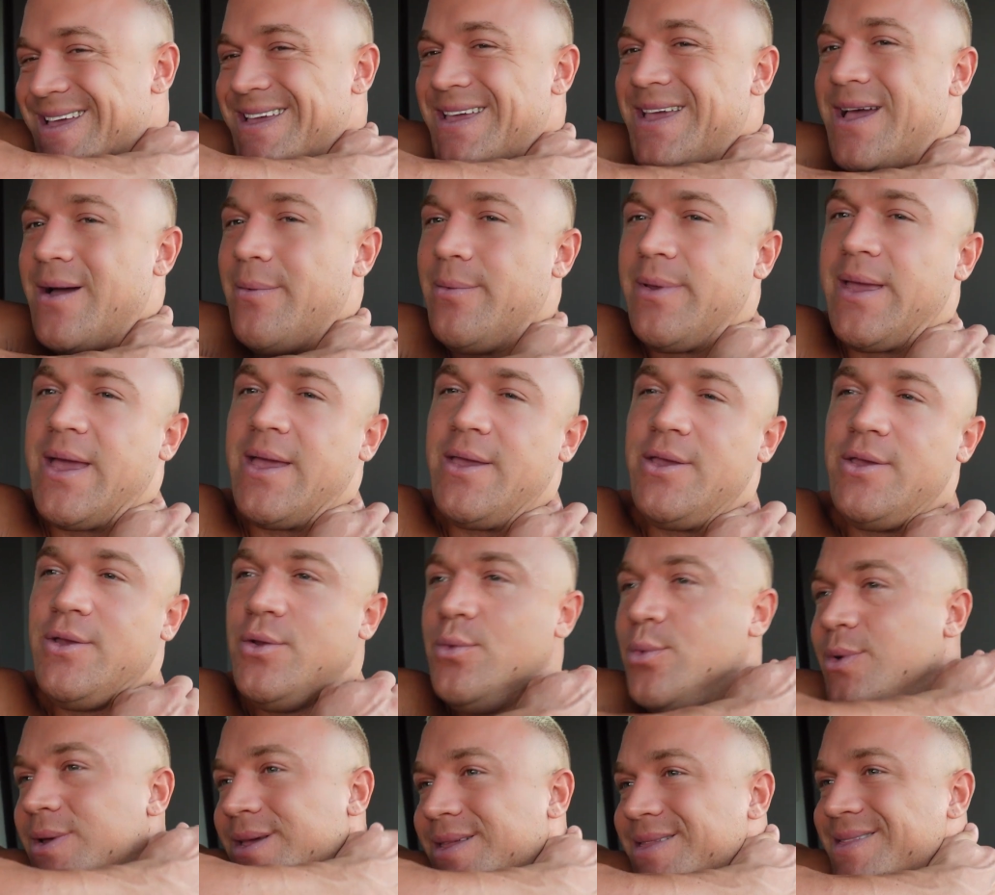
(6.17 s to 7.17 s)
coming at
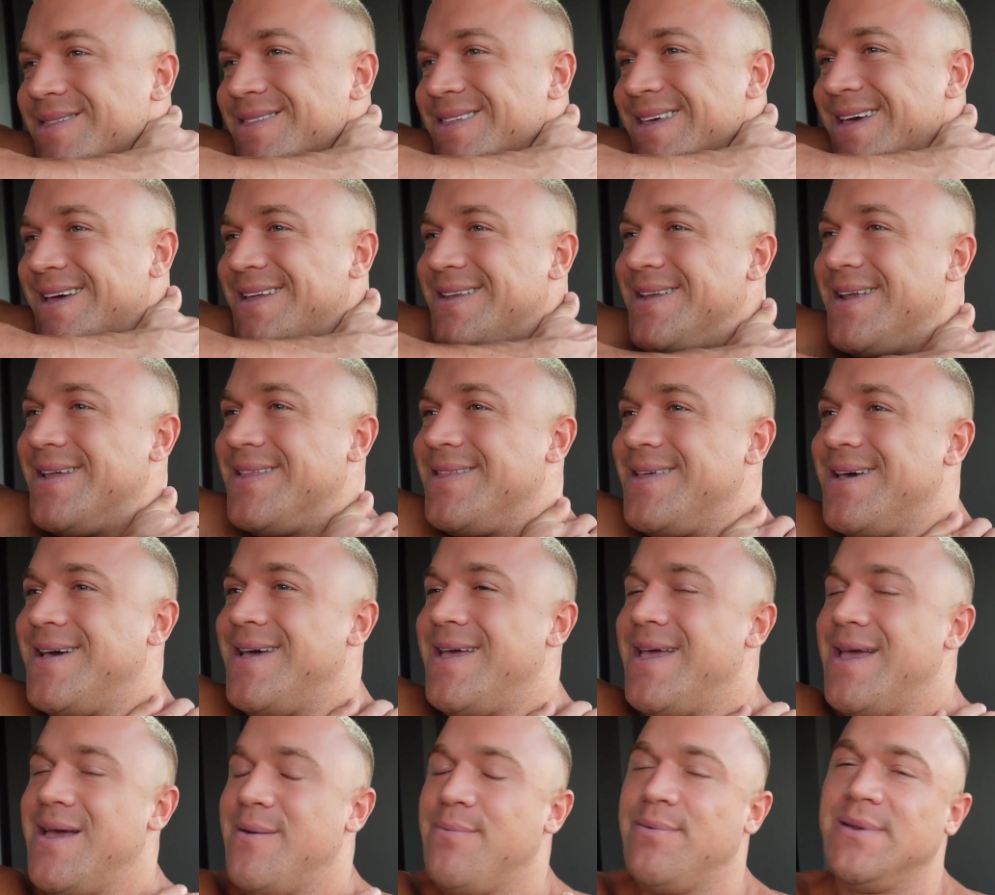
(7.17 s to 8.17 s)
you with another
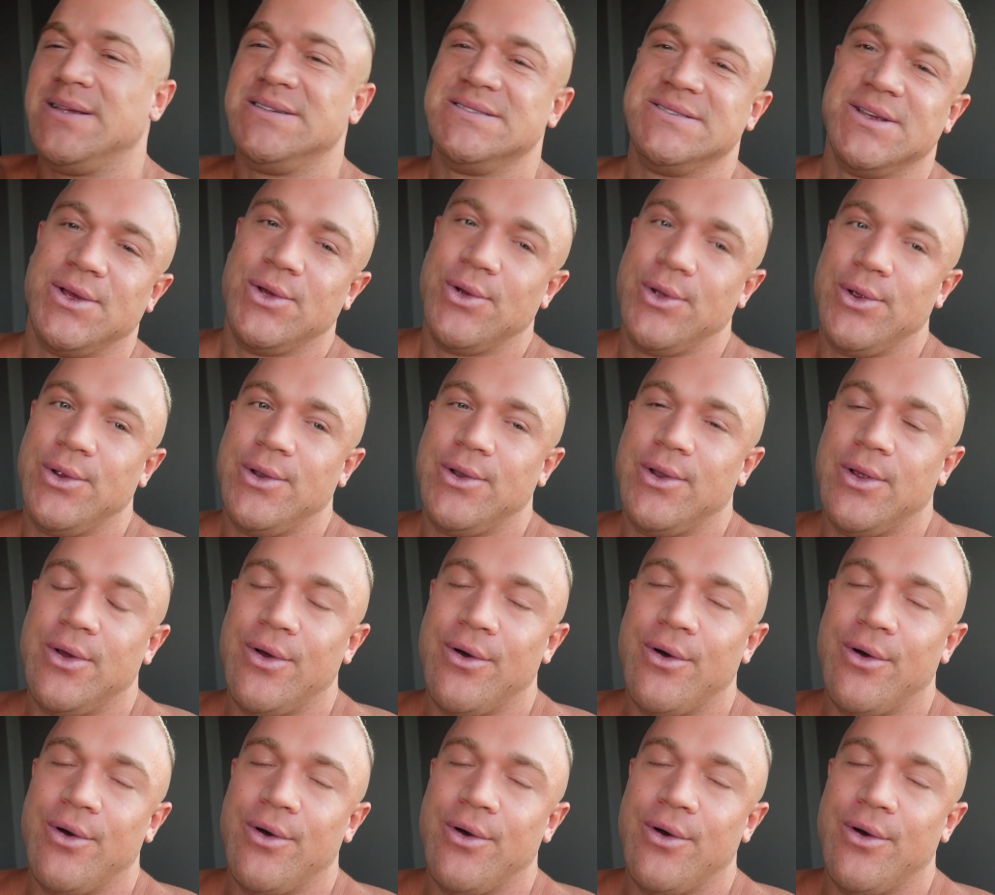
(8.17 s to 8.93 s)
episode